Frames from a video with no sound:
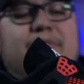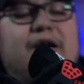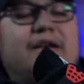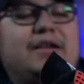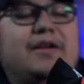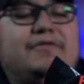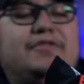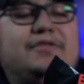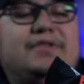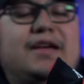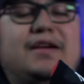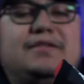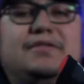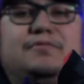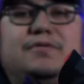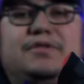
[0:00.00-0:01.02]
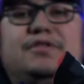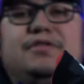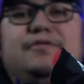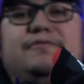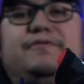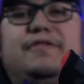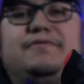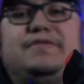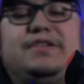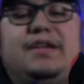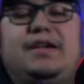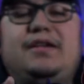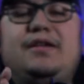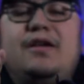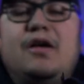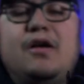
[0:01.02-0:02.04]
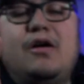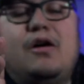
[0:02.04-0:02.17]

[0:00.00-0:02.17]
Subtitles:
Mine after taxes was $215.